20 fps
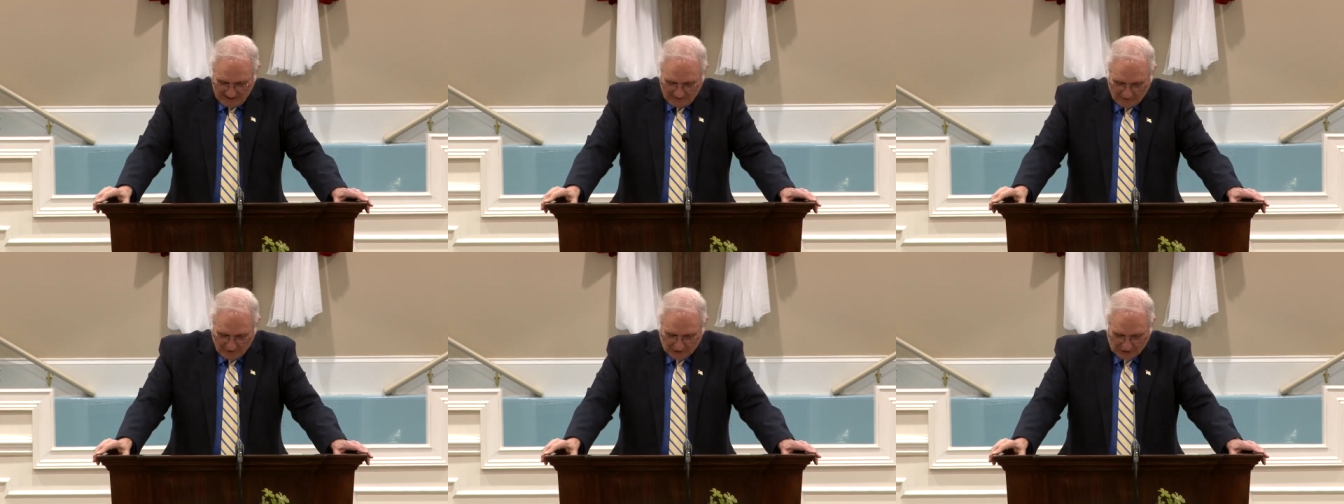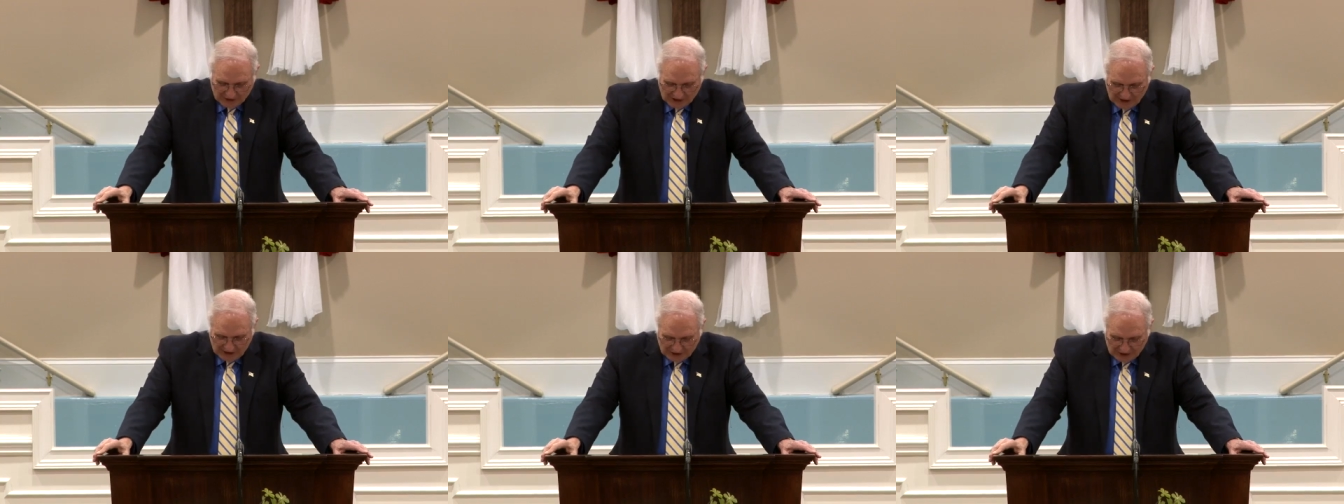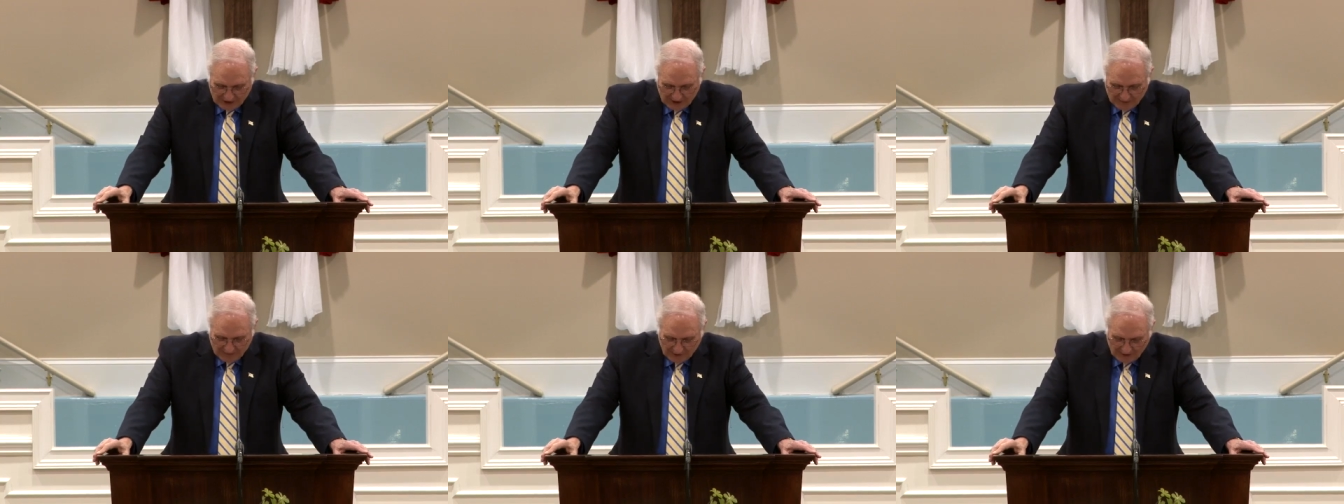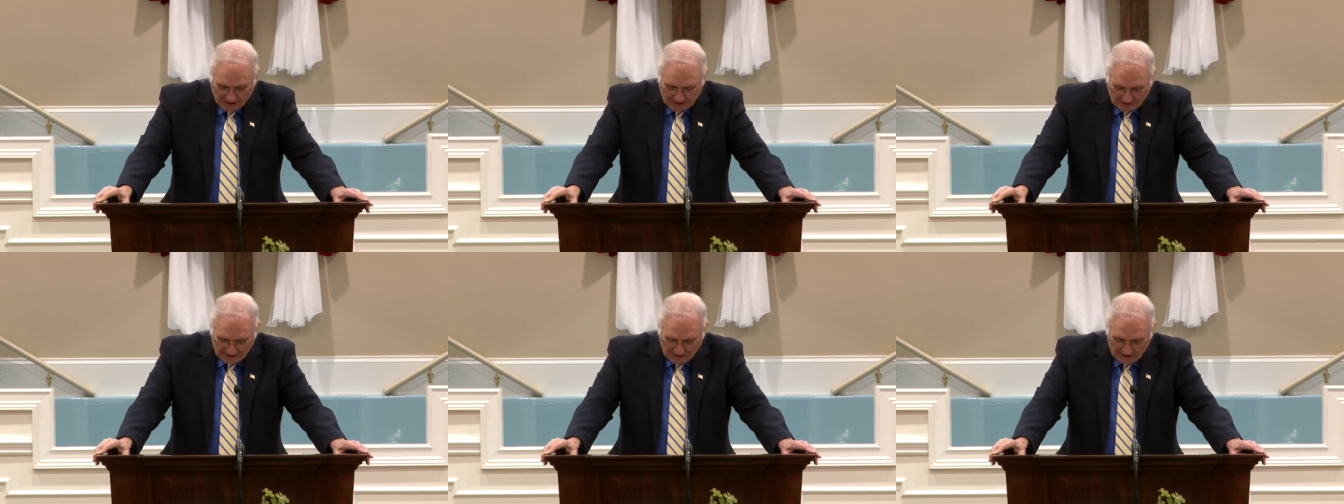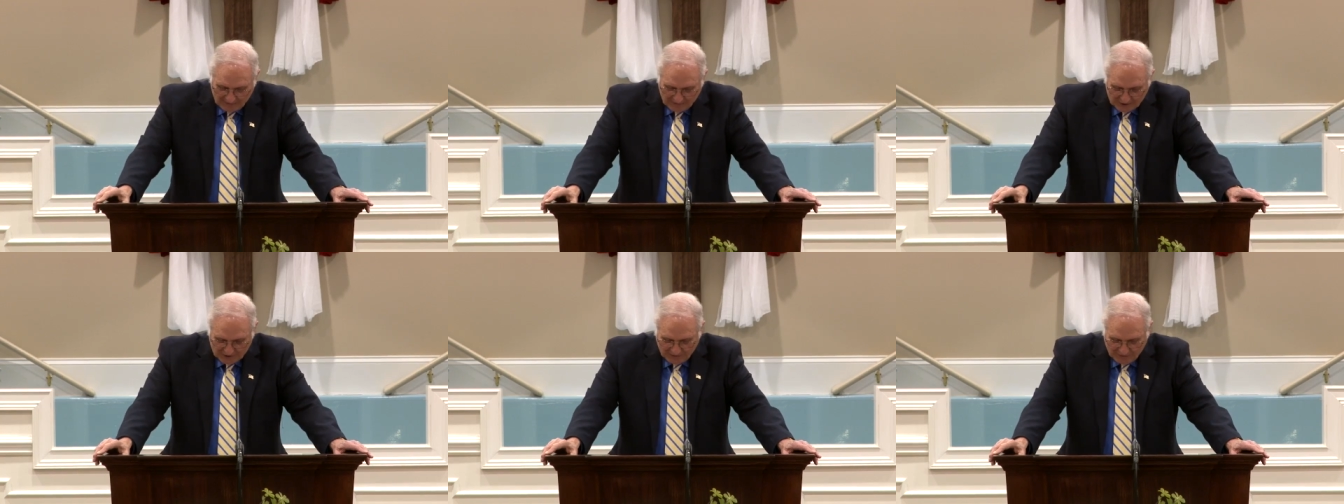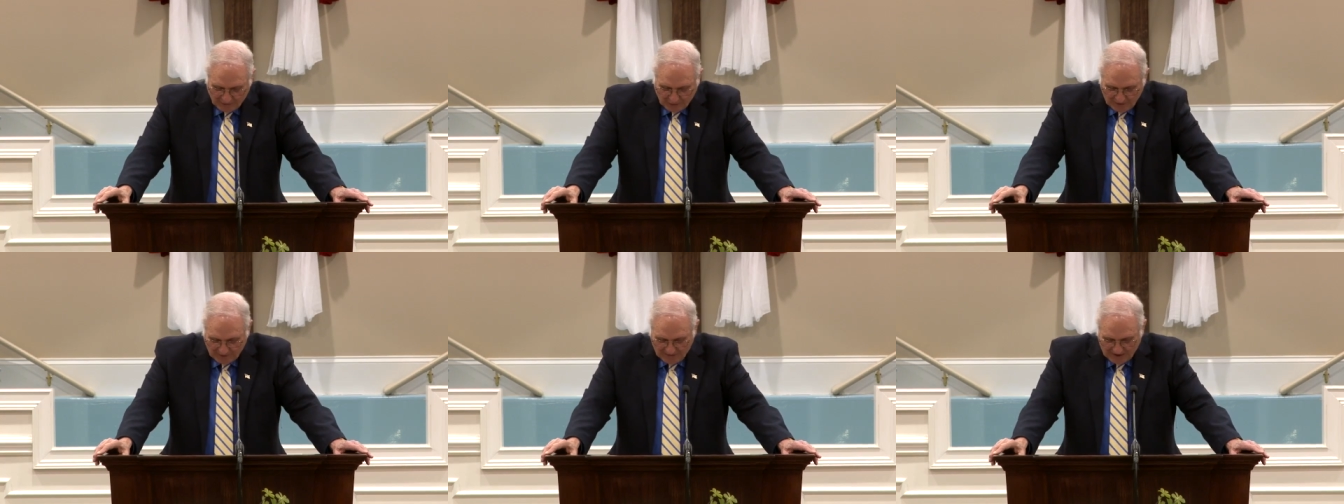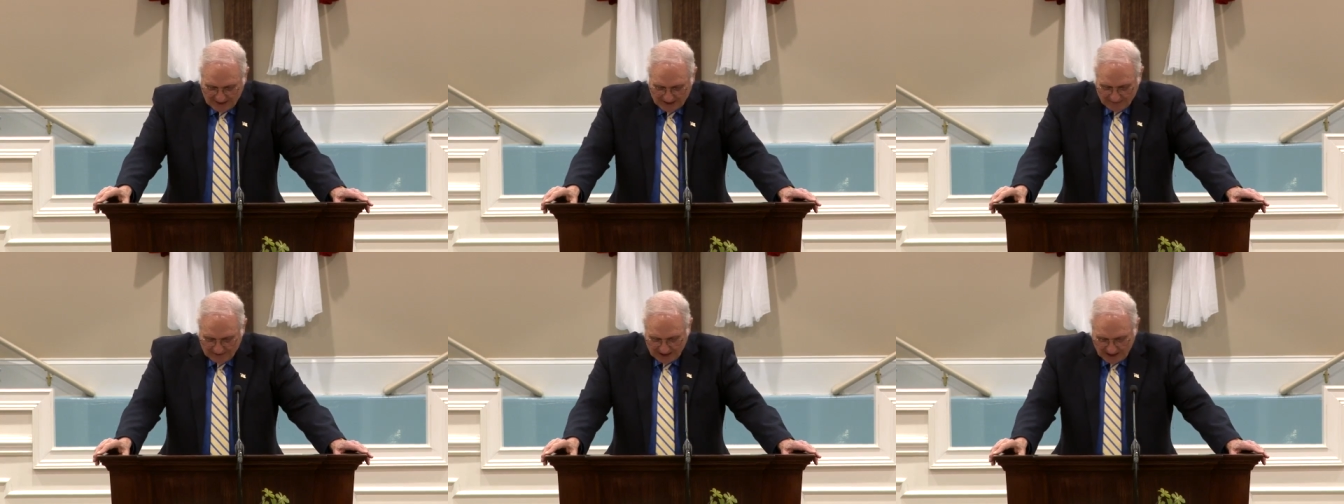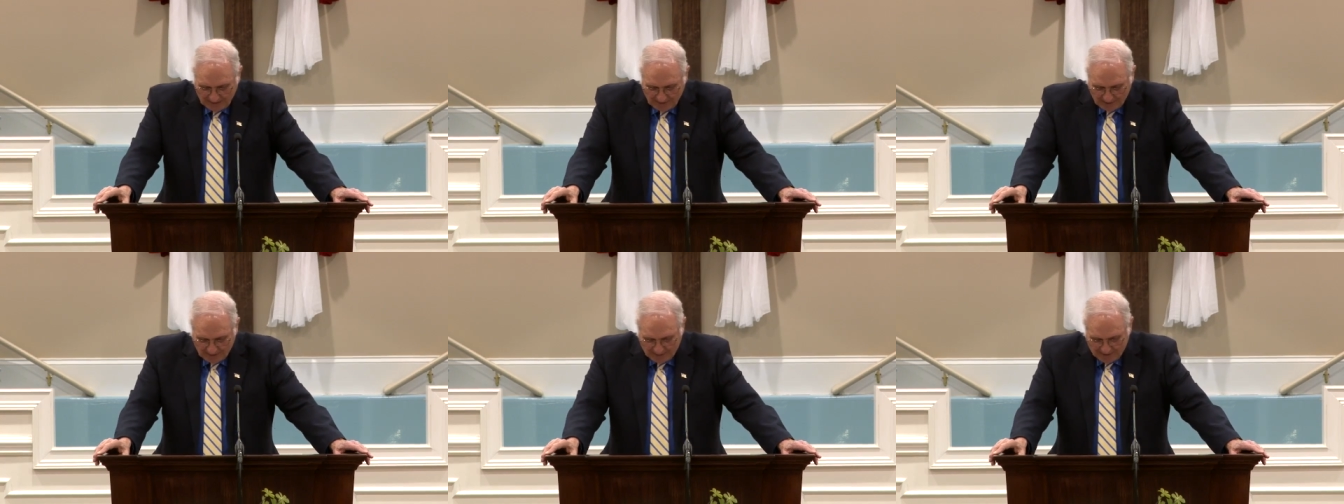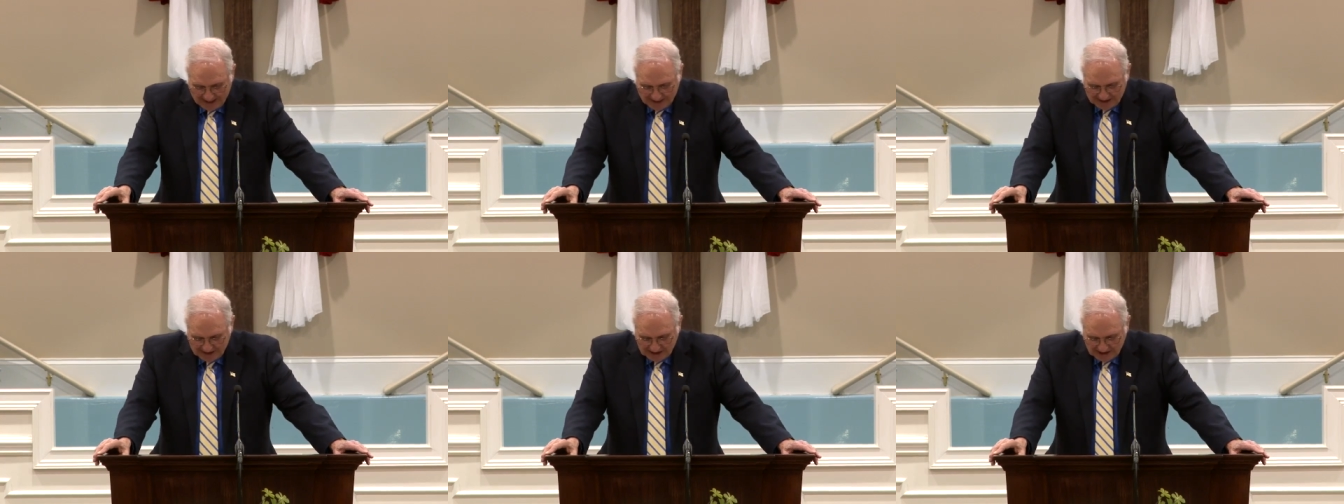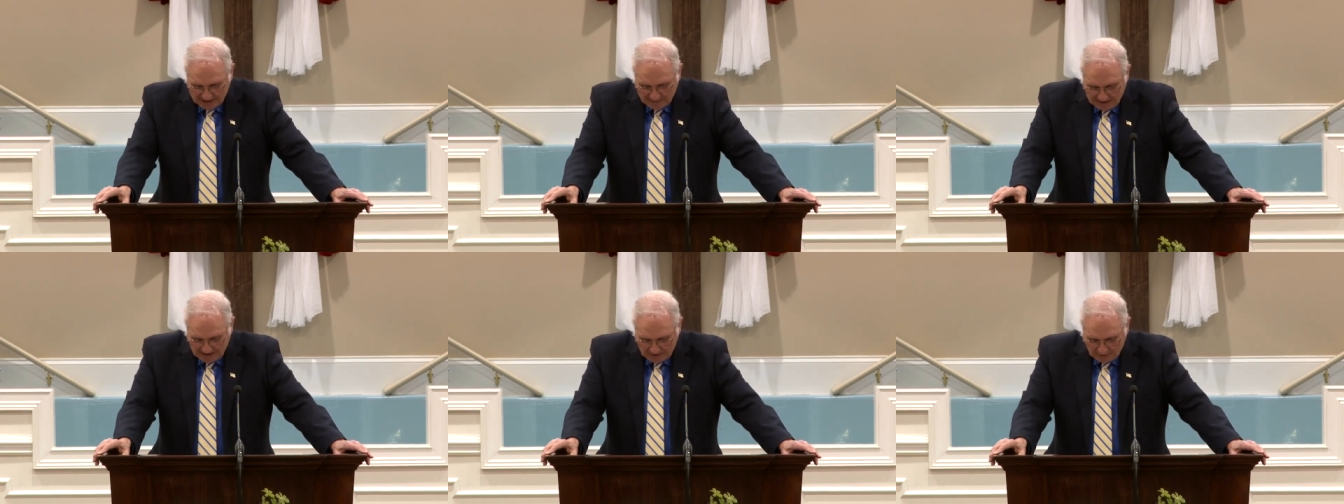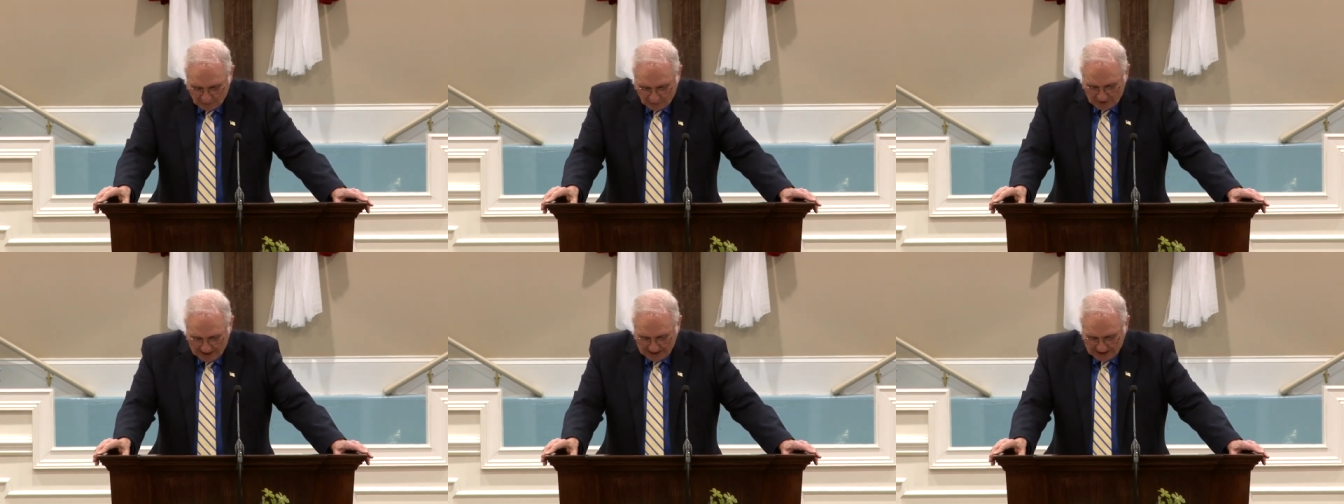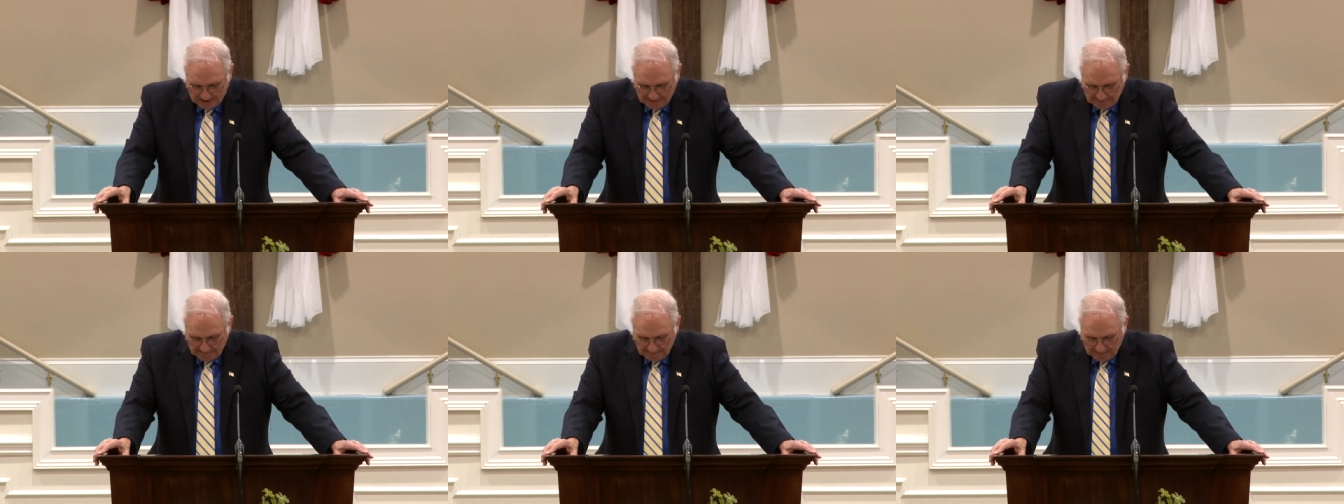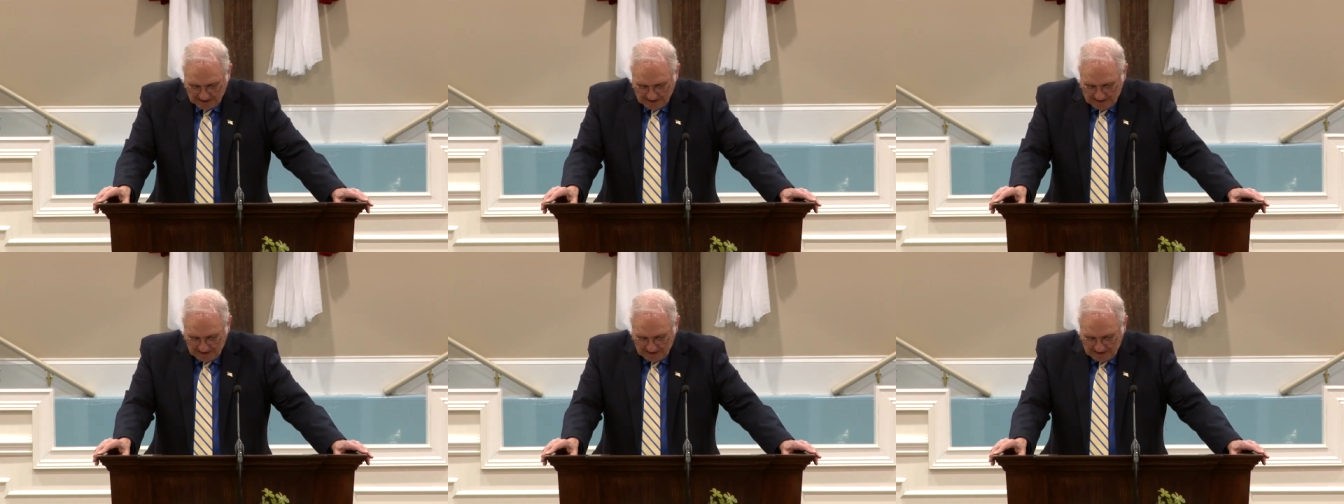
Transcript: In 1 Kings chapter 18, verse 45, it came to pass in the meanwhile,